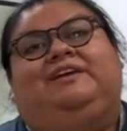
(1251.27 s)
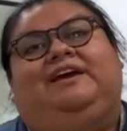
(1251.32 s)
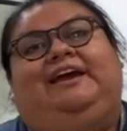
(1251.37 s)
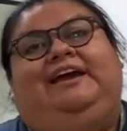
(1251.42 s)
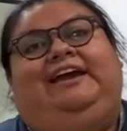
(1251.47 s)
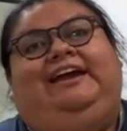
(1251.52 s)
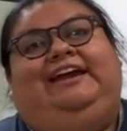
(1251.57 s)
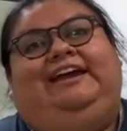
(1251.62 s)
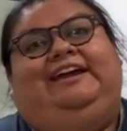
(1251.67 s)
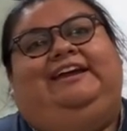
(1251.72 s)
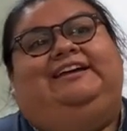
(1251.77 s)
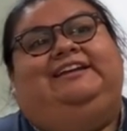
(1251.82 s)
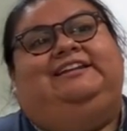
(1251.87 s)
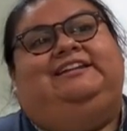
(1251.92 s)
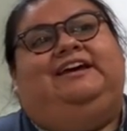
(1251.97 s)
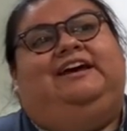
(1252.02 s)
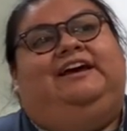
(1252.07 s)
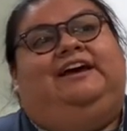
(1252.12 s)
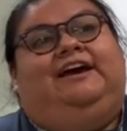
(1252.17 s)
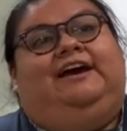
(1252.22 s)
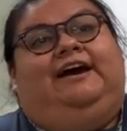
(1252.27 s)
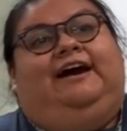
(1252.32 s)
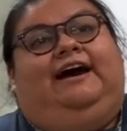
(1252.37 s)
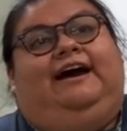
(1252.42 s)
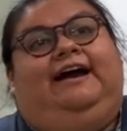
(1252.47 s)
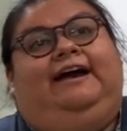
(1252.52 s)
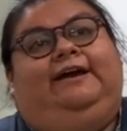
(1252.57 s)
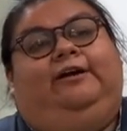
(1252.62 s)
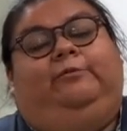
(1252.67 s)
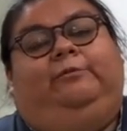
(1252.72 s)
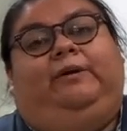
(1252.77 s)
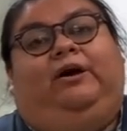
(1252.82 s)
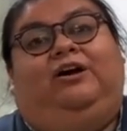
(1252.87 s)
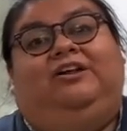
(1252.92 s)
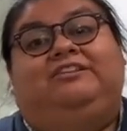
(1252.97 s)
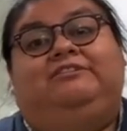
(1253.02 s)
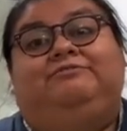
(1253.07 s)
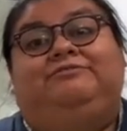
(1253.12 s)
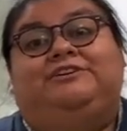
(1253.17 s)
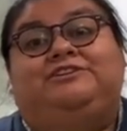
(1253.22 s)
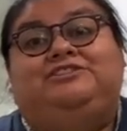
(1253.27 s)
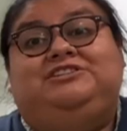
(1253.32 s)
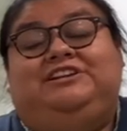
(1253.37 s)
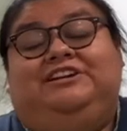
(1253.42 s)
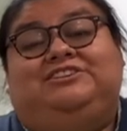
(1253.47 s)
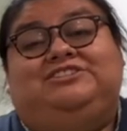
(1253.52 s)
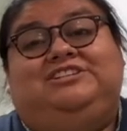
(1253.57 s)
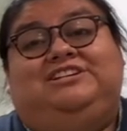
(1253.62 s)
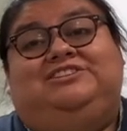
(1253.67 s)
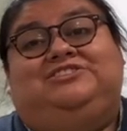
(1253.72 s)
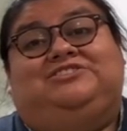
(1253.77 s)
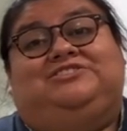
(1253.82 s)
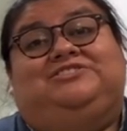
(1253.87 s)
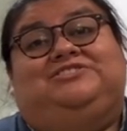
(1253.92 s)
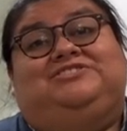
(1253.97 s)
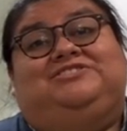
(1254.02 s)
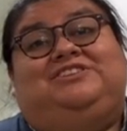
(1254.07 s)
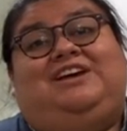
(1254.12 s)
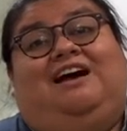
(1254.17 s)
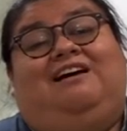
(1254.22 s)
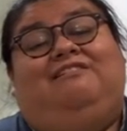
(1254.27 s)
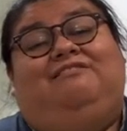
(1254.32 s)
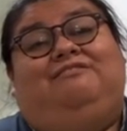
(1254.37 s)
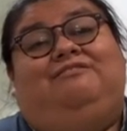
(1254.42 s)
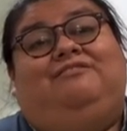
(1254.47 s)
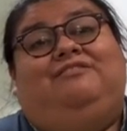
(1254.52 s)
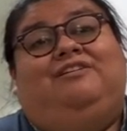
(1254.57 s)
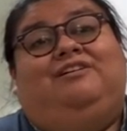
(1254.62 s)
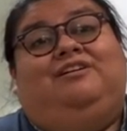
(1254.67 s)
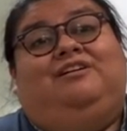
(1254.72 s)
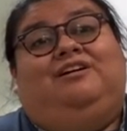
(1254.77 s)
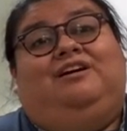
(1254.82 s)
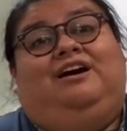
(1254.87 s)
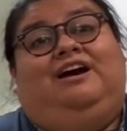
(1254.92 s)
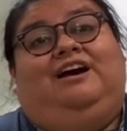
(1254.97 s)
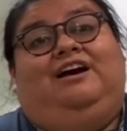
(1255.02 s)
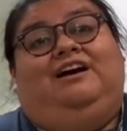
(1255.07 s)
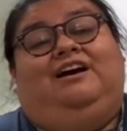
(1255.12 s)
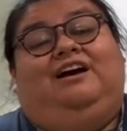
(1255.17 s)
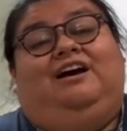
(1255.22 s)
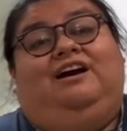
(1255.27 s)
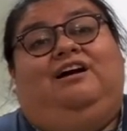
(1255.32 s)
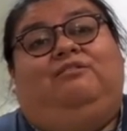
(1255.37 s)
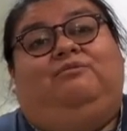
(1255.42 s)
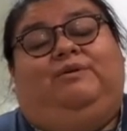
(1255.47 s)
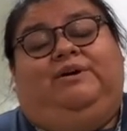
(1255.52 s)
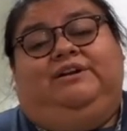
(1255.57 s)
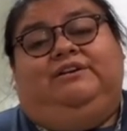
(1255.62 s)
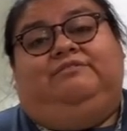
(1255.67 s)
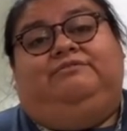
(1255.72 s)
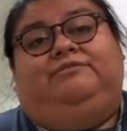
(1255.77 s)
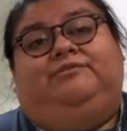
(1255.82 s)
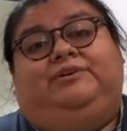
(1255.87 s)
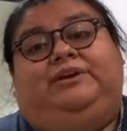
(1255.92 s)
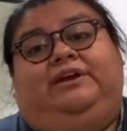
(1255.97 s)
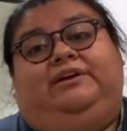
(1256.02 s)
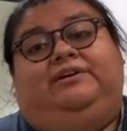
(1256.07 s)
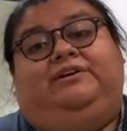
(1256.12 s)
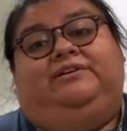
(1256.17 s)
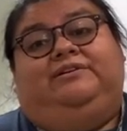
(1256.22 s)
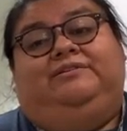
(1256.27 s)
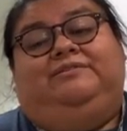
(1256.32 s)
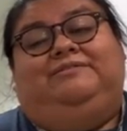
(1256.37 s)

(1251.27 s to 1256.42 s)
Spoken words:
And I hope all the first year teachers have a wonderful year.